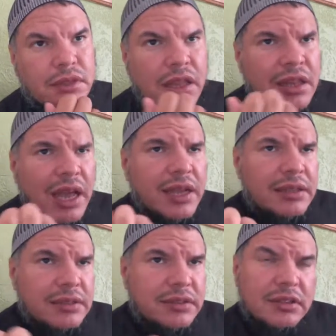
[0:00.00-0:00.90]
not in
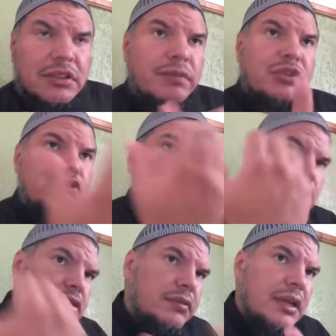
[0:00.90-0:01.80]
the sense of a
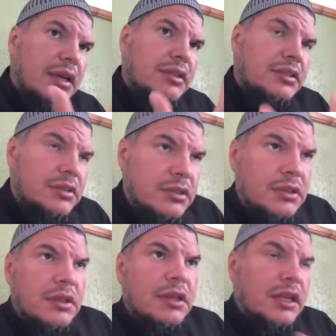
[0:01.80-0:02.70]
source of knowledge,
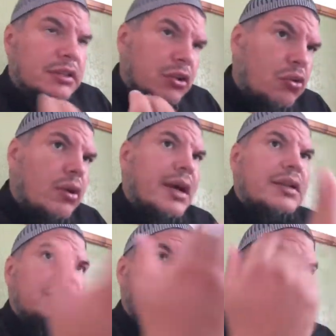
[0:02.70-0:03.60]
like the Quran
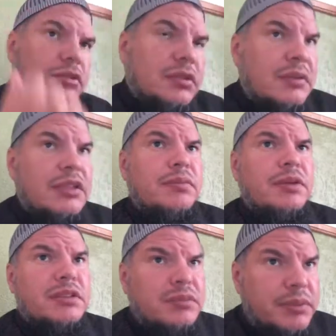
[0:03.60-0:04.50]
is a source of knowledge, but
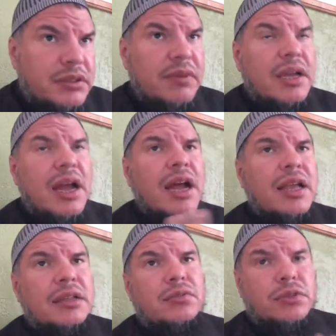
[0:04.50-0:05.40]
a specific
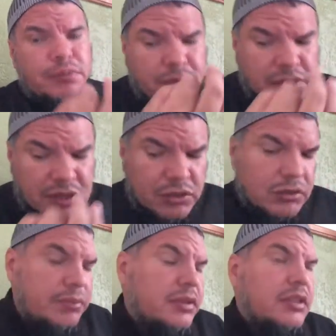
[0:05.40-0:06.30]
ayat which pertains to
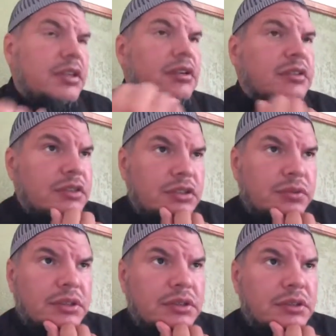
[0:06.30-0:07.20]
a particular
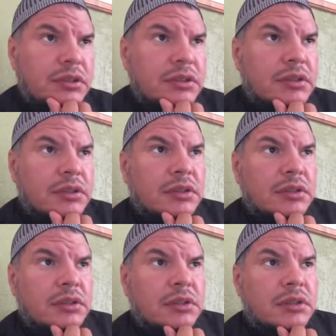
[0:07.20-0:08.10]
situation,
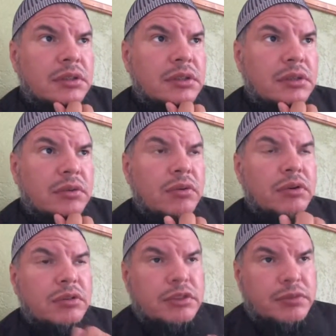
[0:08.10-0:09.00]

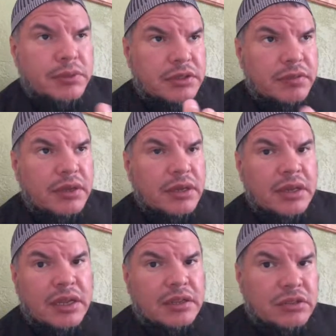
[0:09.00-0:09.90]
or specific,
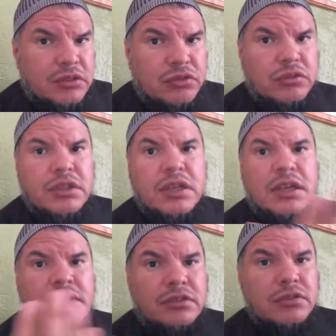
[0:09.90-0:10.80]
not the Sunnah
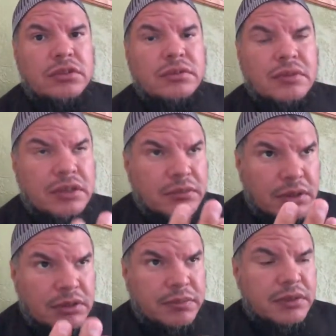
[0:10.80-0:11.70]
as a source of knowledge, but
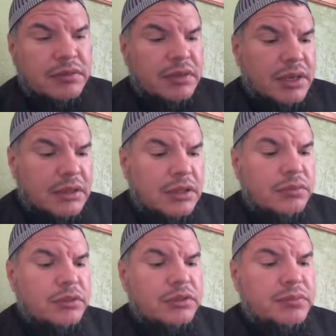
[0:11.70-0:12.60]
a specific
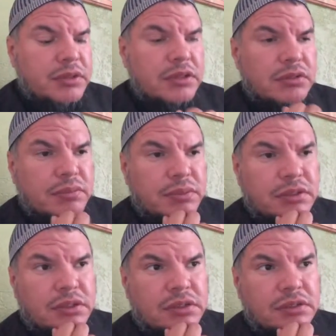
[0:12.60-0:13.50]
hadith which pertains to a
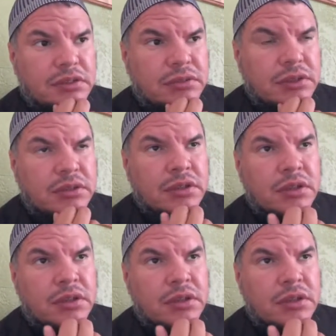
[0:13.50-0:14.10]
particular situation.